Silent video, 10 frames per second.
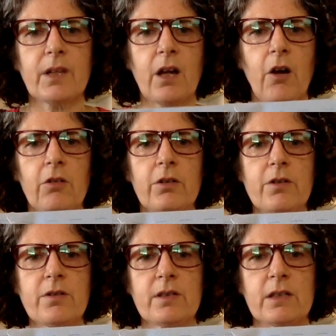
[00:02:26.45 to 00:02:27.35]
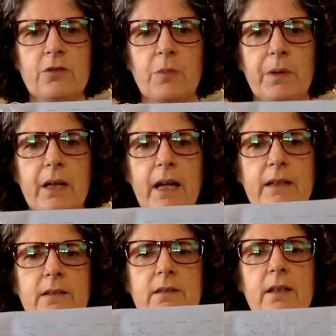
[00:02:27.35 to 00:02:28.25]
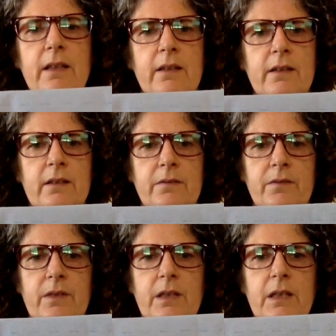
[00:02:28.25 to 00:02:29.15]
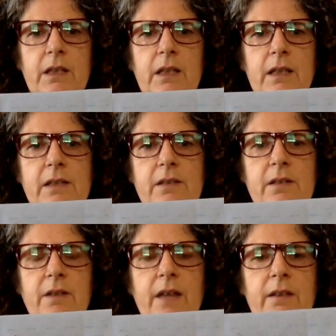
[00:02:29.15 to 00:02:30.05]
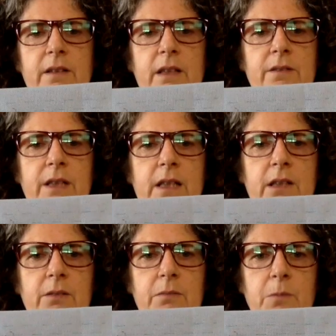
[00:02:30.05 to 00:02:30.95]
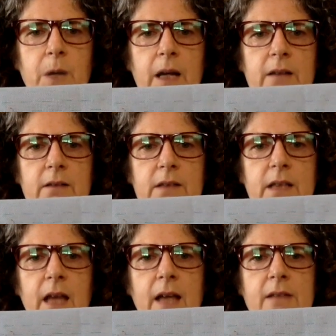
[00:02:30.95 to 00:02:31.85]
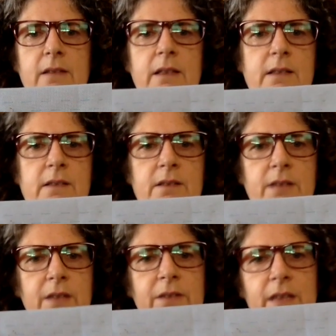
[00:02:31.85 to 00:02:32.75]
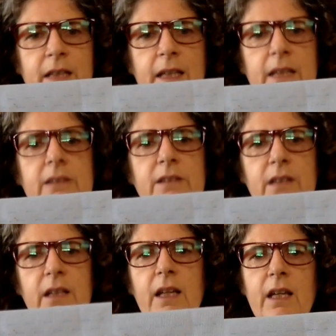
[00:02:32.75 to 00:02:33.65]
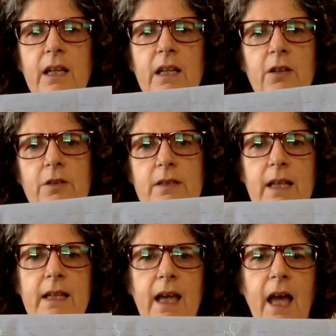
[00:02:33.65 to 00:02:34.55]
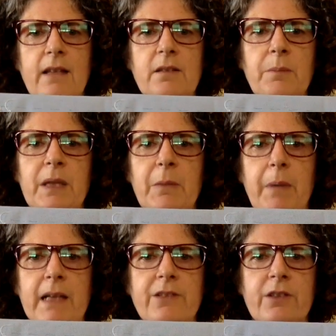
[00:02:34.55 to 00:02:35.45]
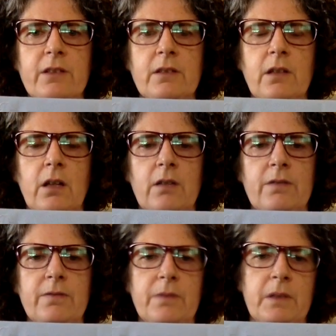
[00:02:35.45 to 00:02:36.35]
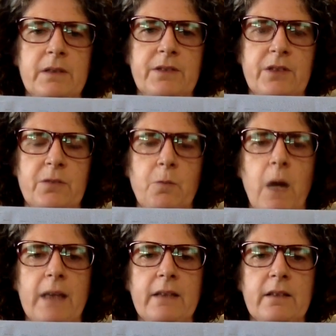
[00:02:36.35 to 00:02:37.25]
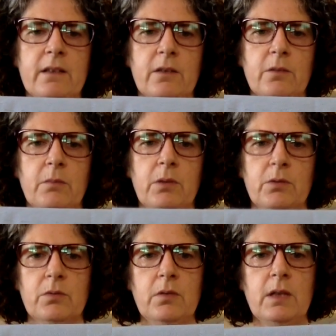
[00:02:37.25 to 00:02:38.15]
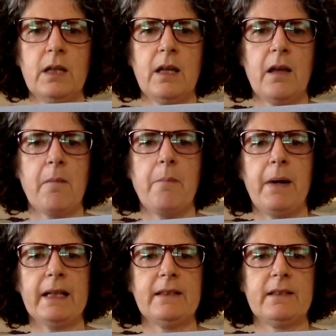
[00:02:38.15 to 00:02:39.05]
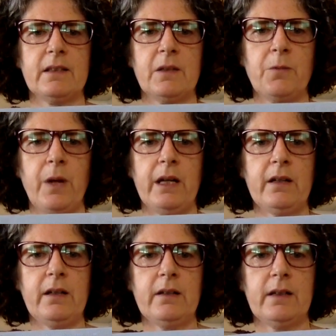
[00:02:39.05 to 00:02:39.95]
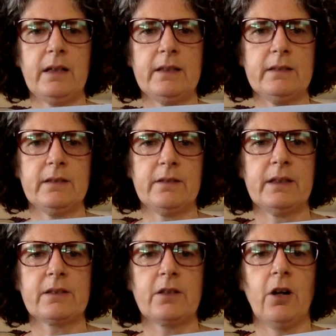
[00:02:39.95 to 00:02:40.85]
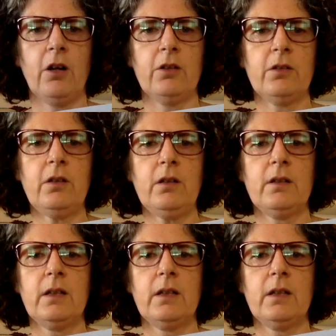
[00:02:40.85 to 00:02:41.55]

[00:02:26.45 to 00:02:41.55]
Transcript: colors are super nice and it's rendering really well. It's deceivingly easy. It looks like it has a big patches of just white or blue, but where there is color,